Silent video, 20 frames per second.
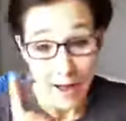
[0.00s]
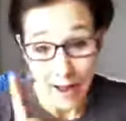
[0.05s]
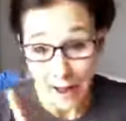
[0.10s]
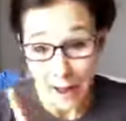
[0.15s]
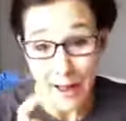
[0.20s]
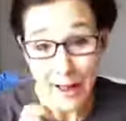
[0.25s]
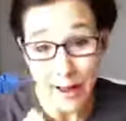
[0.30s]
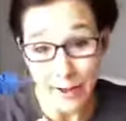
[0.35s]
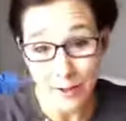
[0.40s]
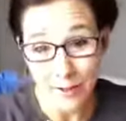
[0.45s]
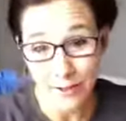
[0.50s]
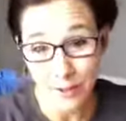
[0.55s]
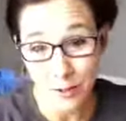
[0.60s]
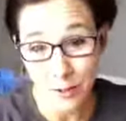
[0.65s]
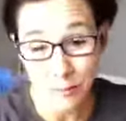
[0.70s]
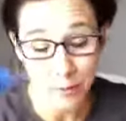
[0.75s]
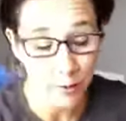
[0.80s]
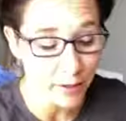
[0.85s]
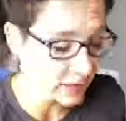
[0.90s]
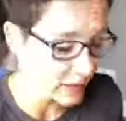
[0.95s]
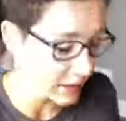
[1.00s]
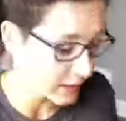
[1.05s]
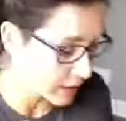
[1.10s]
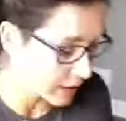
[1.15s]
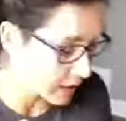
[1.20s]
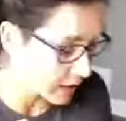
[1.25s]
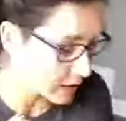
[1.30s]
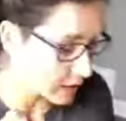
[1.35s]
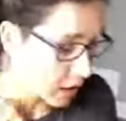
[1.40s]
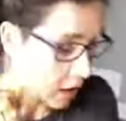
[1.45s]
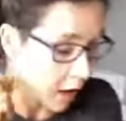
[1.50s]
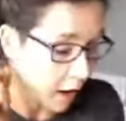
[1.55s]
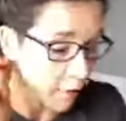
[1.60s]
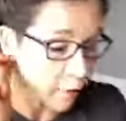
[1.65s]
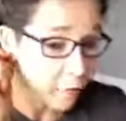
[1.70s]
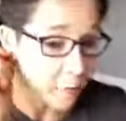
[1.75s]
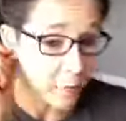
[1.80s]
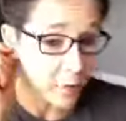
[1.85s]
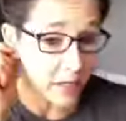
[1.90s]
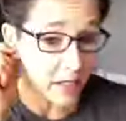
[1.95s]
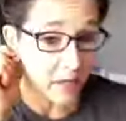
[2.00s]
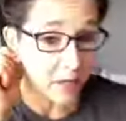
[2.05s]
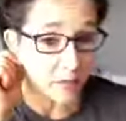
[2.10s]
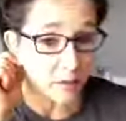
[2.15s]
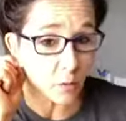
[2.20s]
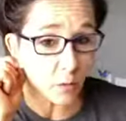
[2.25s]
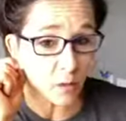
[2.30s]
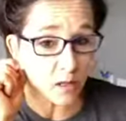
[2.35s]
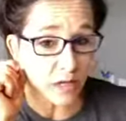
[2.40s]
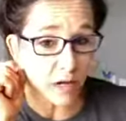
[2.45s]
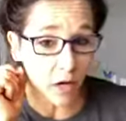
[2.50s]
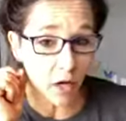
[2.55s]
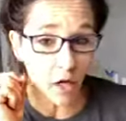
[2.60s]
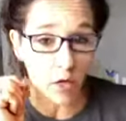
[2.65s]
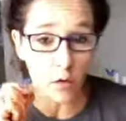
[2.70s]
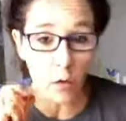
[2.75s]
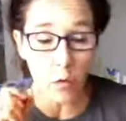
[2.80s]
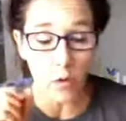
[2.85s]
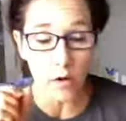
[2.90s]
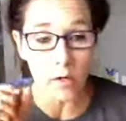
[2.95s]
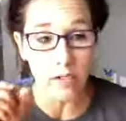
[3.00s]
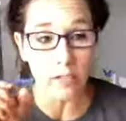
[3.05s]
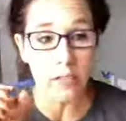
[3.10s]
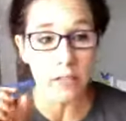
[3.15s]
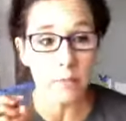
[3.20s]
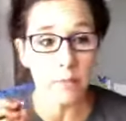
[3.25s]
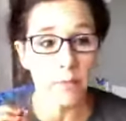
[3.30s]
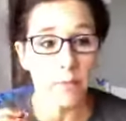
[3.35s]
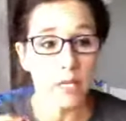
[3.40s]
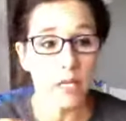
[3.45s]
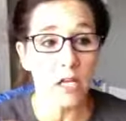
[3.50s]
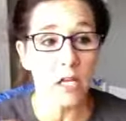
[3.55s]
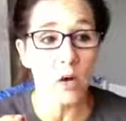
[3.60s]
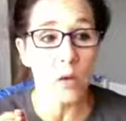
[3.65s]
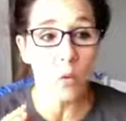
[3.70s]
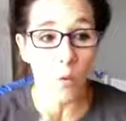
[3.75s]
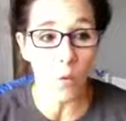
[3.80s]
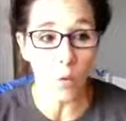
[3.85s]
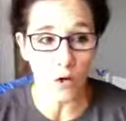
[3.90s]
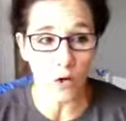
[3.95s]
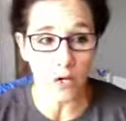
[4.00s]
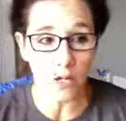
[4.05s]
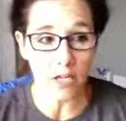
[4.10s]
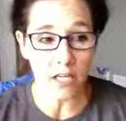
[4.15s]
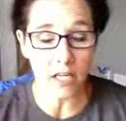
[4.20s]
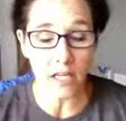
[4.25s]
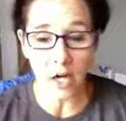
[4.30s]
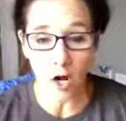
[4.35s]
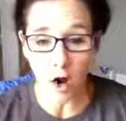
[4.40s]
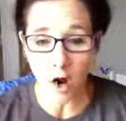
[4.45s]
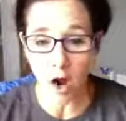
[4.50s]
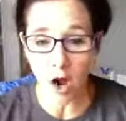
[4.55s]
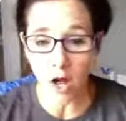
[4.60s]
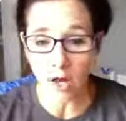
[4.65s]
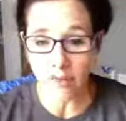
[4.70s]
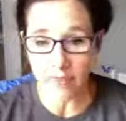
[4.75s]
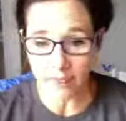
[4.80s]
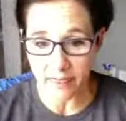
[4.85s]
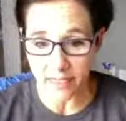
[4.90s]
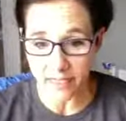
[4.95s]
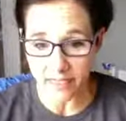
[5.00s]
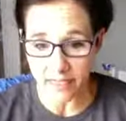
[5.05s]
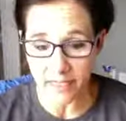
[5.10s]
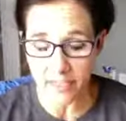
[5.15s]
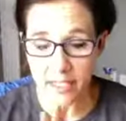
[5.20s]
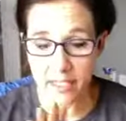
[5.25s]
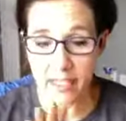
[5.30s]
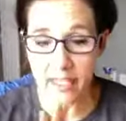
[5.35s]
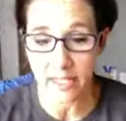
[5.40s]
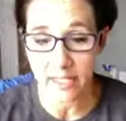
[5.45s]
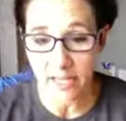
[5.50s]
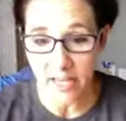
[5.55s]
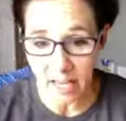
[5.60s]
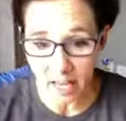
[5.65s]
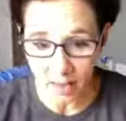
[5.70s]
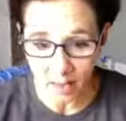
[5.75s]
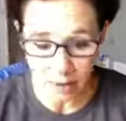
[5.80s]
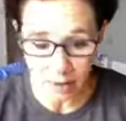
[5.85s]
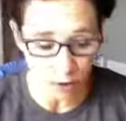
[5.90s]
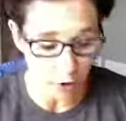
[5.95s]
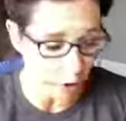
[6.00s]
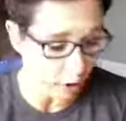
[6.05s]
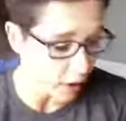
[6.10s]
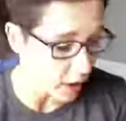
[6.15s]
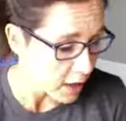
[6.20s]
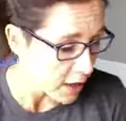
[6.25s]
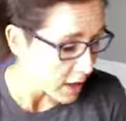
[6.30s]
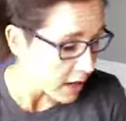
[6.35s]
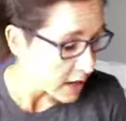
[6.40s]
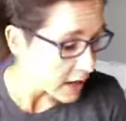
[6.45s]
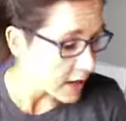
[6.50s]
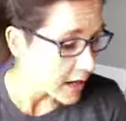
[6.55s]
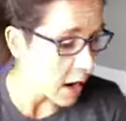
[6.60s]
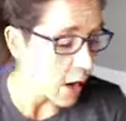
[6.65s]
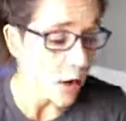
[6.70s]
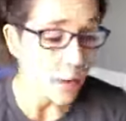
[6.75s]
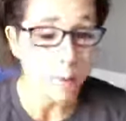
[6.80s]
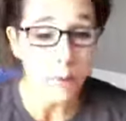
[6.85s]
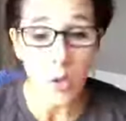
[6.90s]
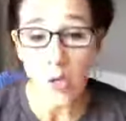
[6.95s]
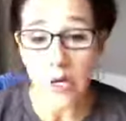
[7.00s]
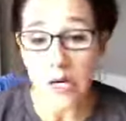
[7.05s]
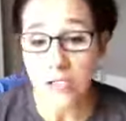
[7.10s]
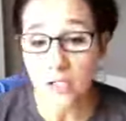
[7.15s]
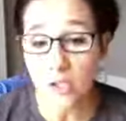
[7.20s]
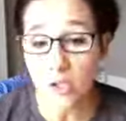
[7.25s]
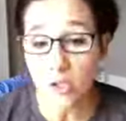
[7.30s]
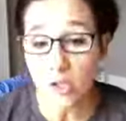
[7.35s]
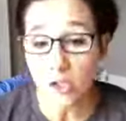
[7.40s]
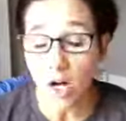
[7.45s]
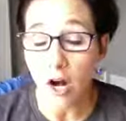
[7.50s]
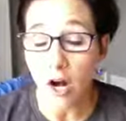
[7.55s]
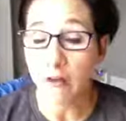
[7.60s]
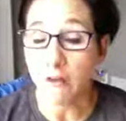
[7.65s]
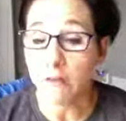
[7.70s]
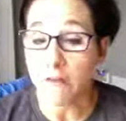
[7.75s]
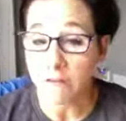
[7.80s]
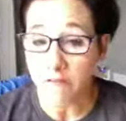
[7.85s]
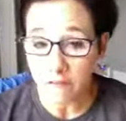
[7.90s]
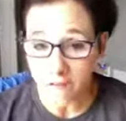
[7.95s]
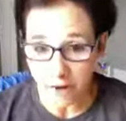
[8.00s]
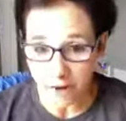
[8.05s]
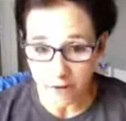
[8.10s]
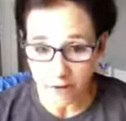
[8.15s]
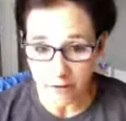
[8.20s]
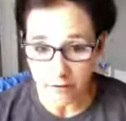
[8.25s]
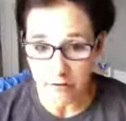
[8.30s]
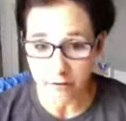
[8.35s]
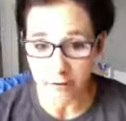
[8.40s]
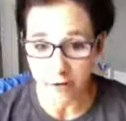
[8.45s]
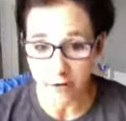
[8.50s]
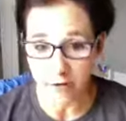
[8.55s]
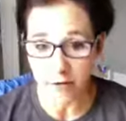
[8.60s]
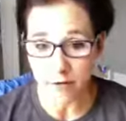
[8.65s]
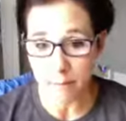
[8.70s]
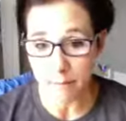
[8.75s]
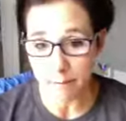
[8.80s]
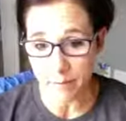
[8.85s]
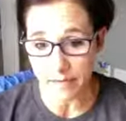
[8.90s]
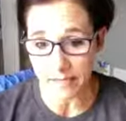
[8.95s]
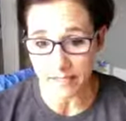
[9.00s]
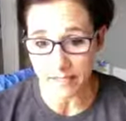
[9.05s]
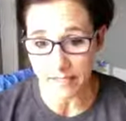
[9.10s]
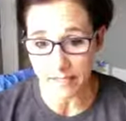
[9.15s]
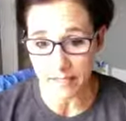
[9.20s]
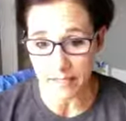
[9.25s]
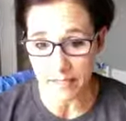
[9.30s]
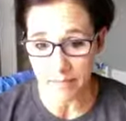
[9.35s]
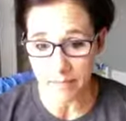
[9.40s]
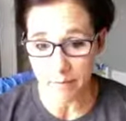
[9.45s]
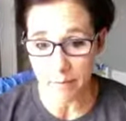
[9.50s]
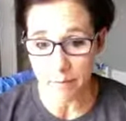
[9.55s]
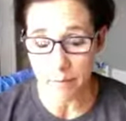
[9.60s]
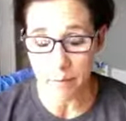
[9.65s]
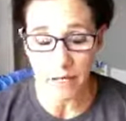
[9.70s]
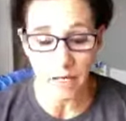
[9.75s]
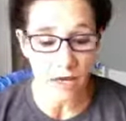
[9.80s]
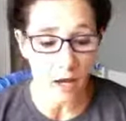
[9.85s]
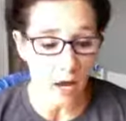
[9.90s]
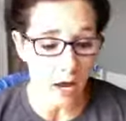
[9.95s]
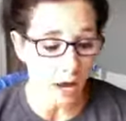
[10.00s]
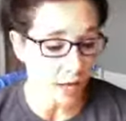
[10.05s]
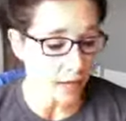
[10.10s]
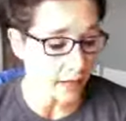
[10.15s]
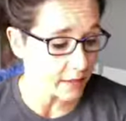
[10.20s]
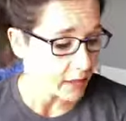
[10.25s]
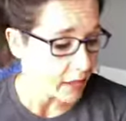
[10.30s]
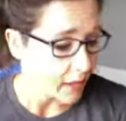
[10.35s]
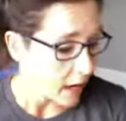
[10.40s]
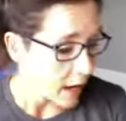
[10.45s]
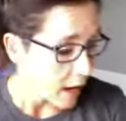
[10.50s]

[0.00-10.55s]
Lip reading: I also printed these off because we are going to be working on this together. Now, I'm going to start very basic because